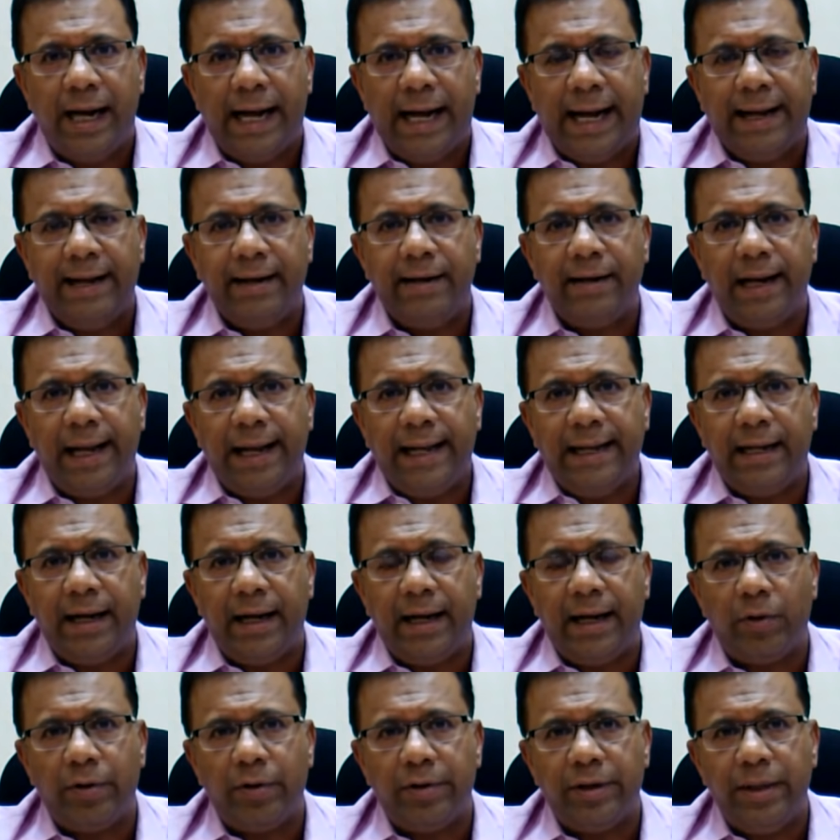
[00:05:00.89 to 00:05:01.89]
And like
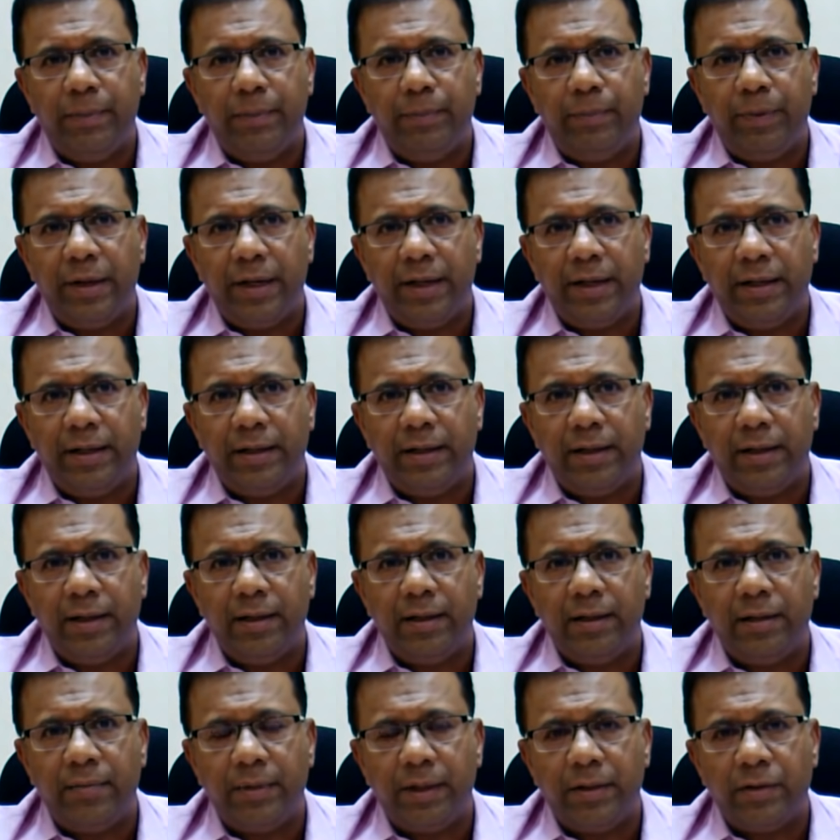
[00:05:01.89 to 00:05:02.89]
I had already predicted
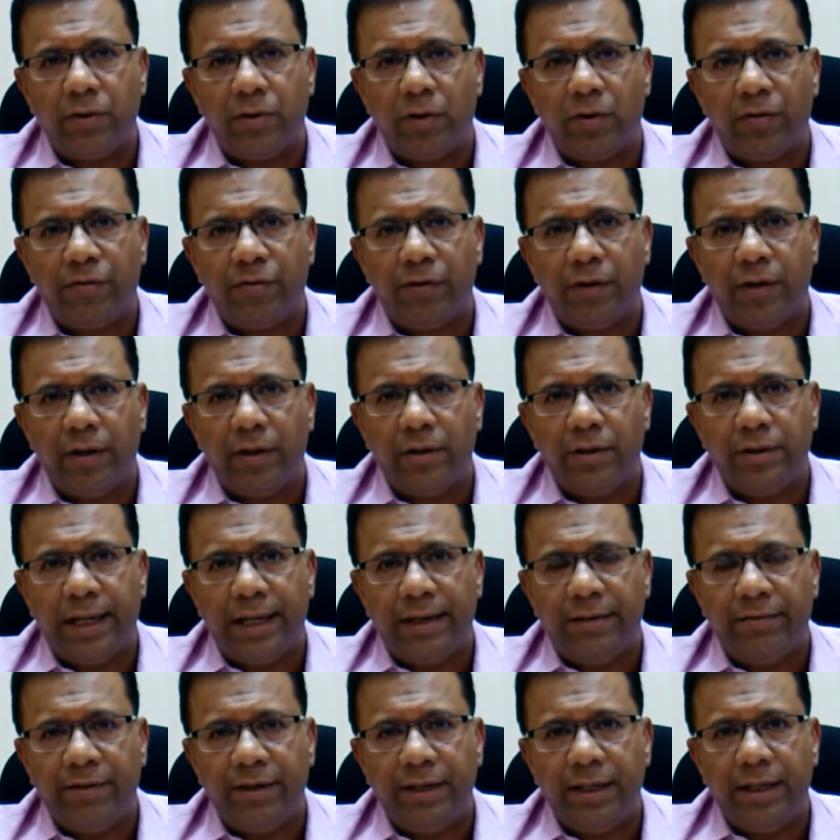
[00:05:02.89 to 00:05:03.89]
in the month of
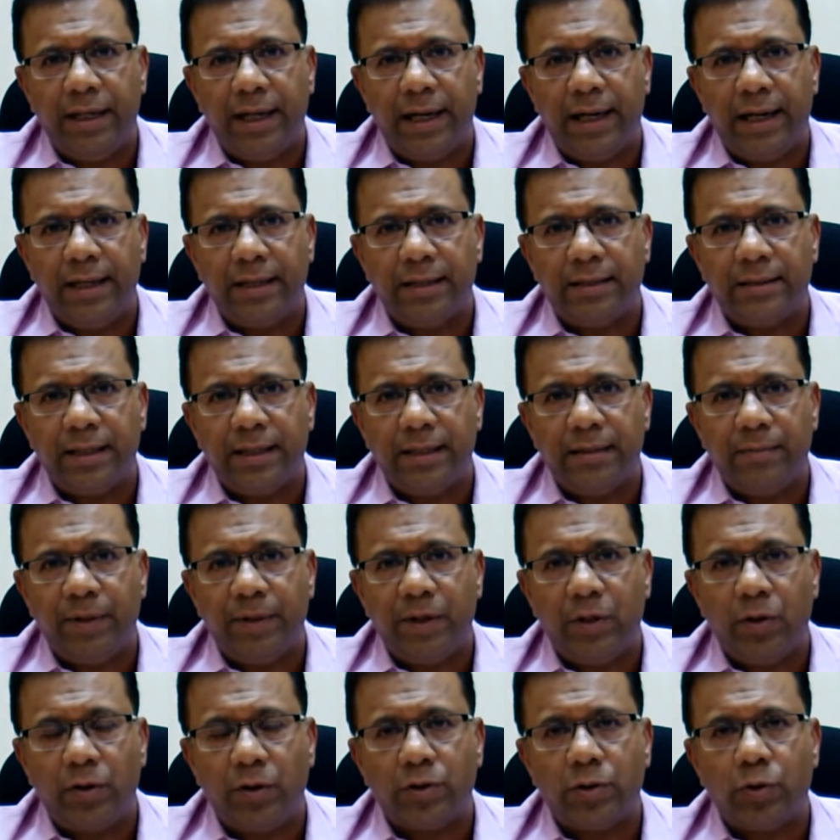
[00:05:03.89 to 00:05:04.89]
January, I had said
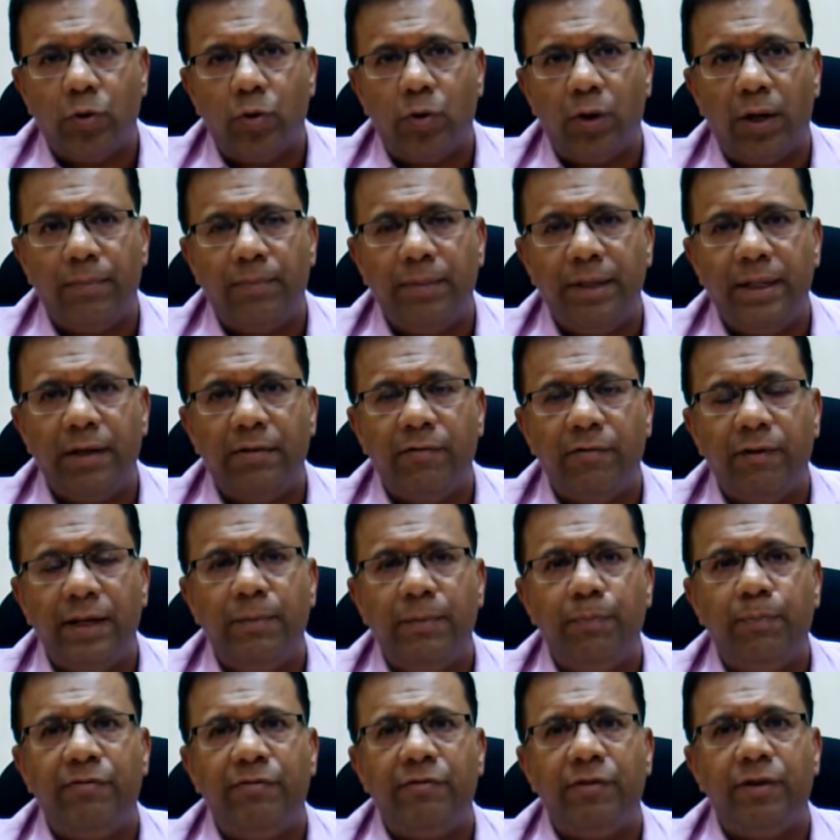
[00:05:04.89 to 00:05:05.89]
because Goa being a very
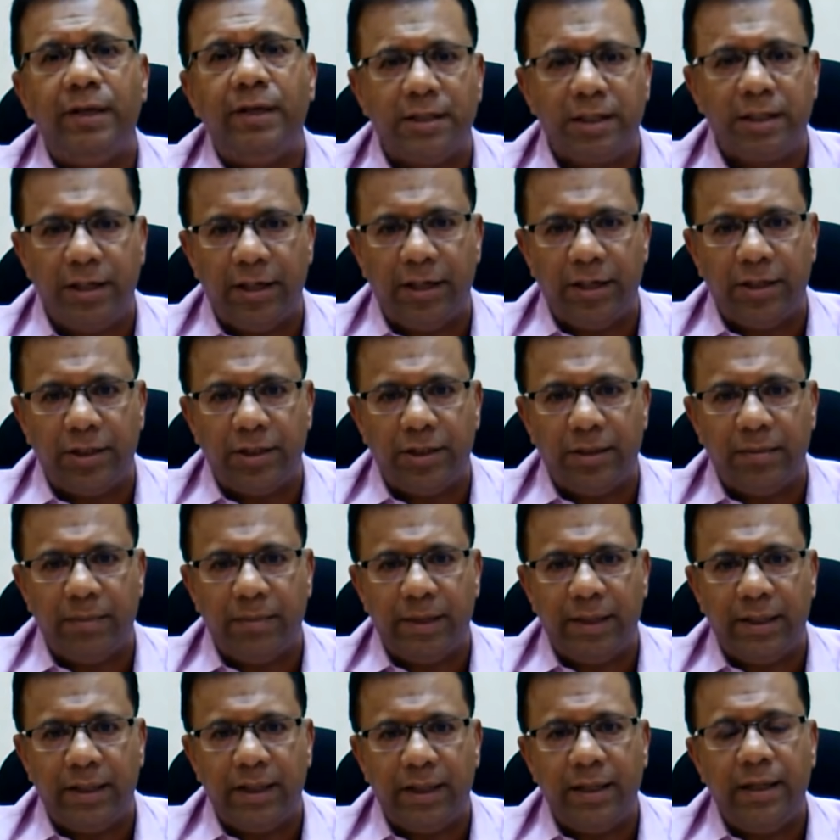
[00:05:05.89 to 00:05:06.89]
preferred destination,
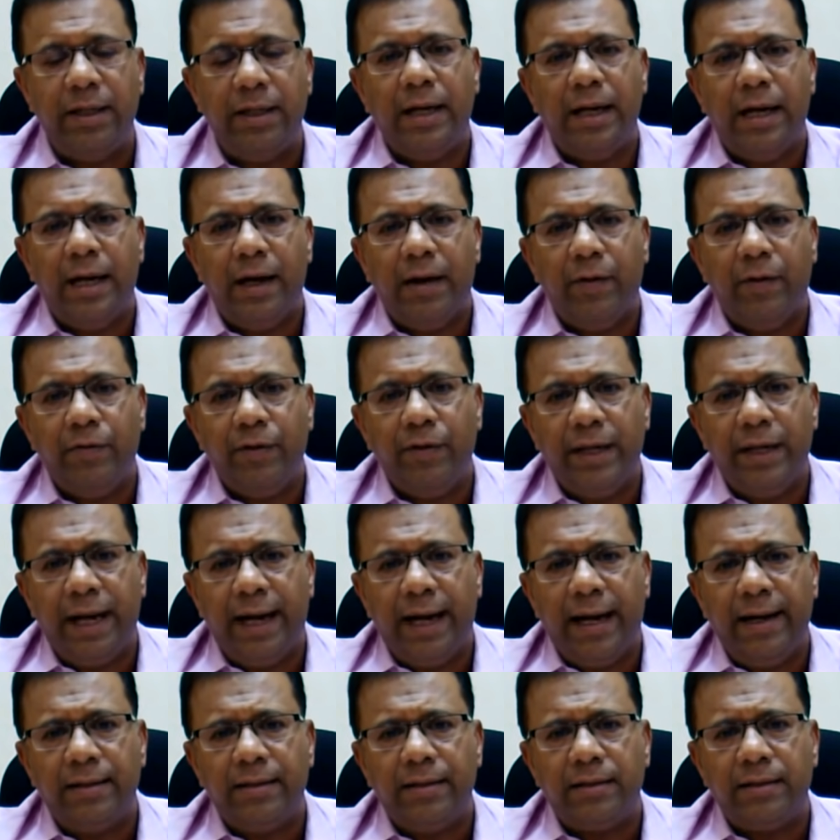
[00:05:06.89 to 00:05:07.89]
Becky, we
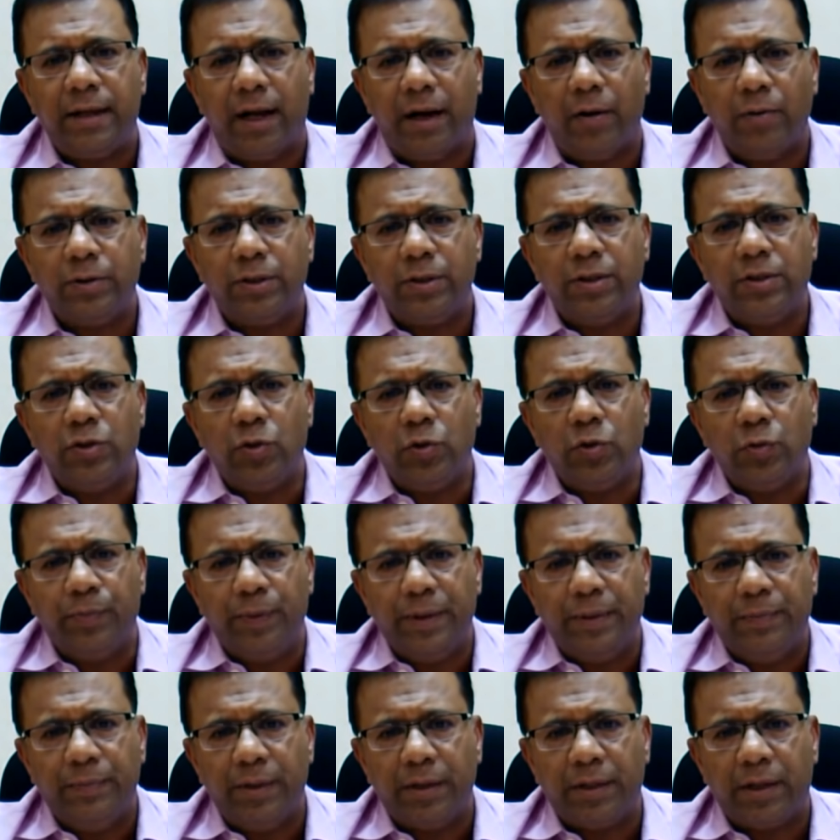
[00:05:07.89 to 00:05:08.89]
had thousands of
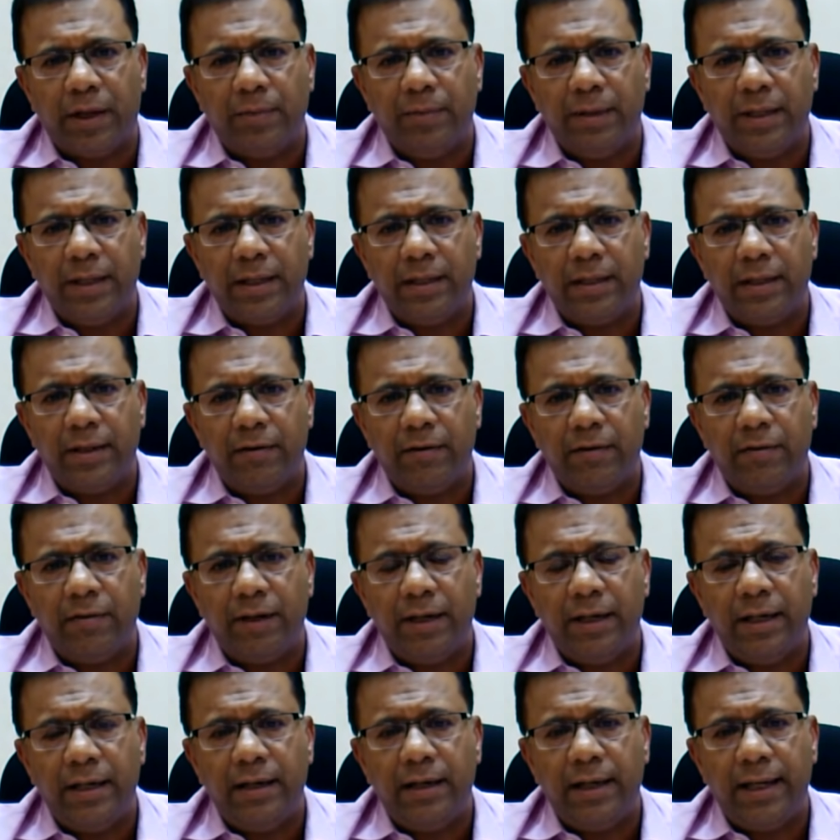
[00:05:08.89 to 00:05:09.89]
people coming in. There were
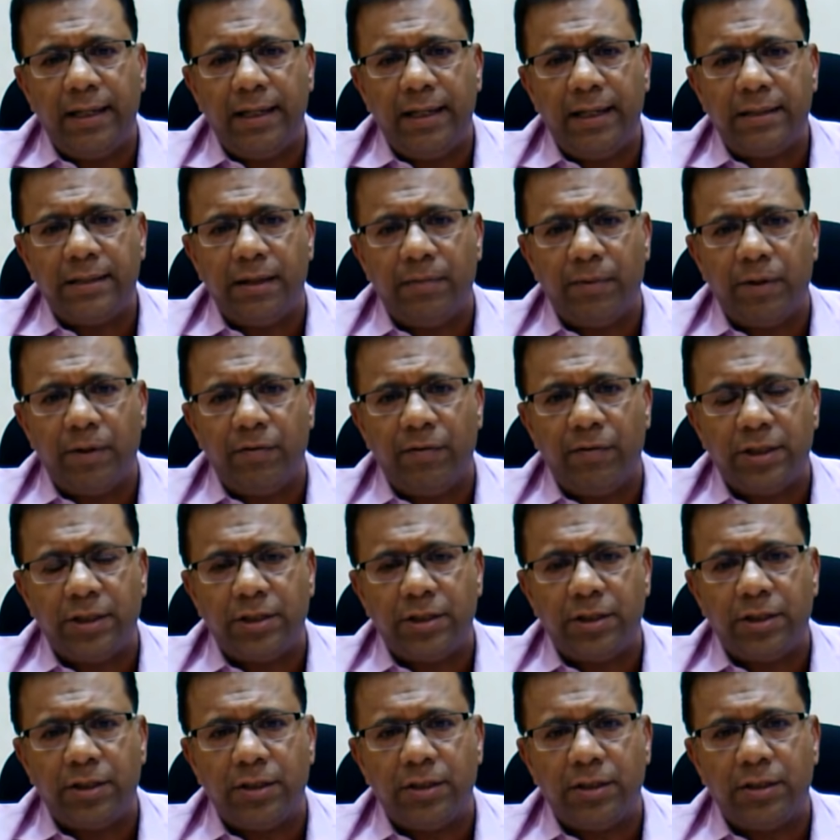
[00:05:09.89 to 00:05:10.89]
very less number of
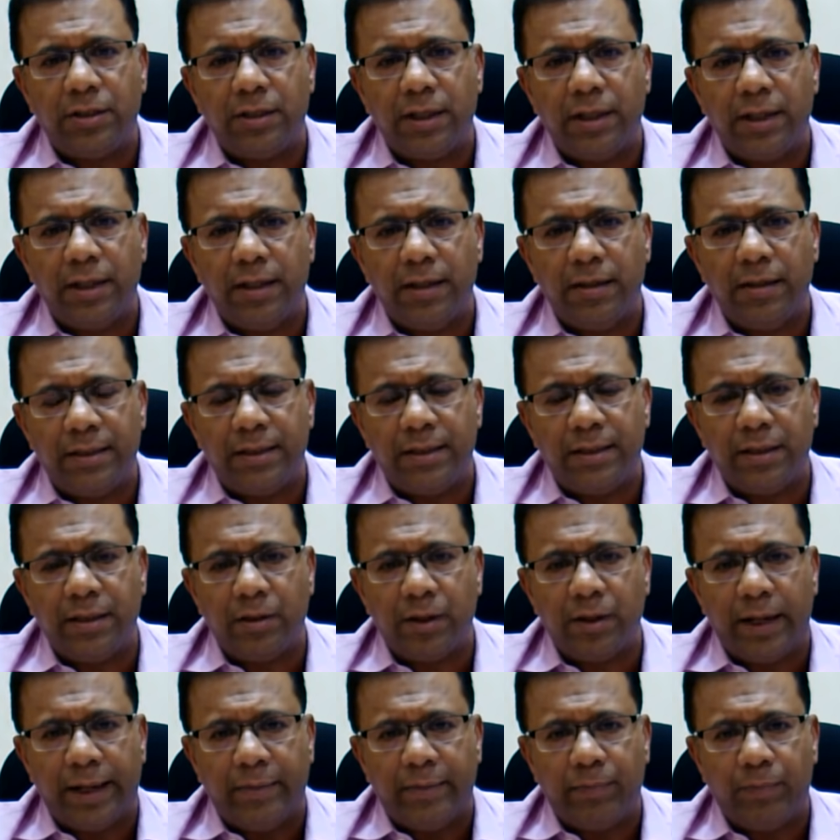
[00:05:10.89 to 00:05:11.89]
restrictions in place
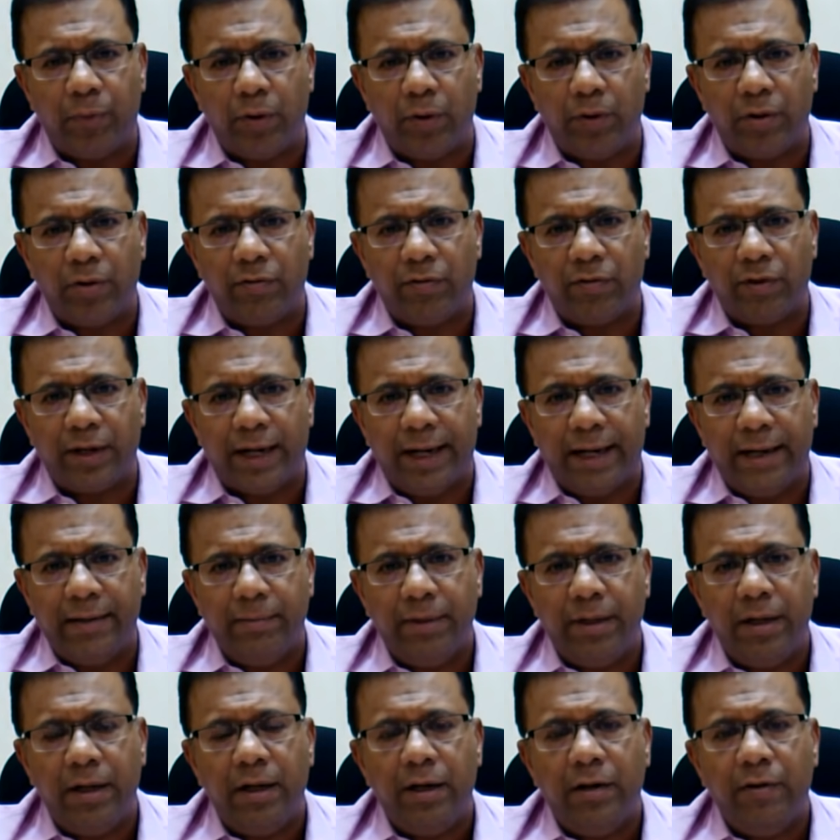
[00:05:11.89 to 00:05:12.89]
in that point of
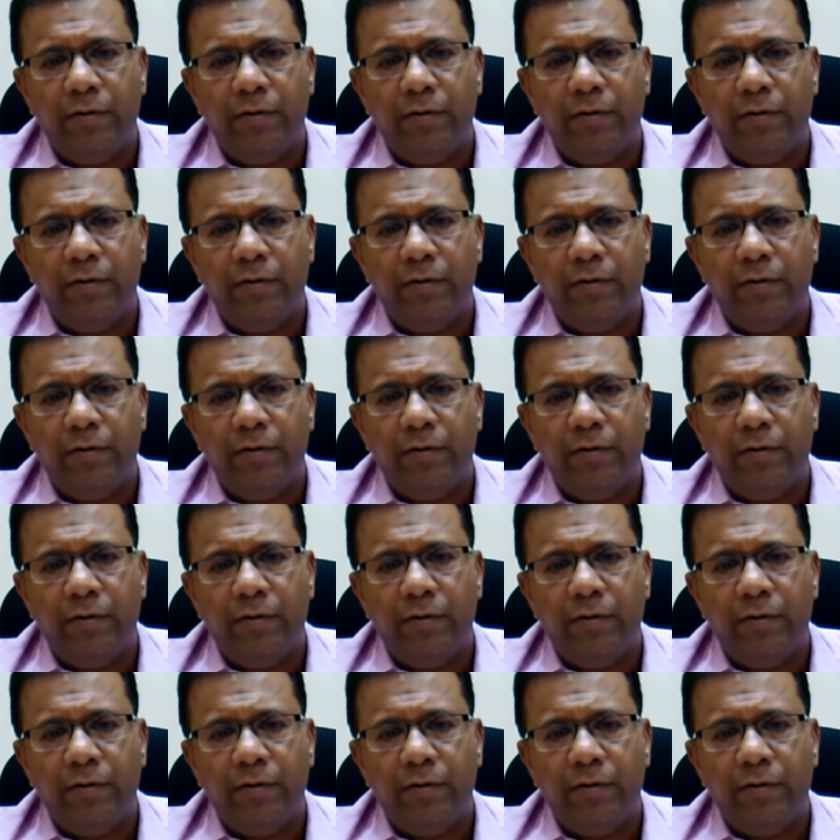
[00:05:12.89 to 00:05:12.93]
time.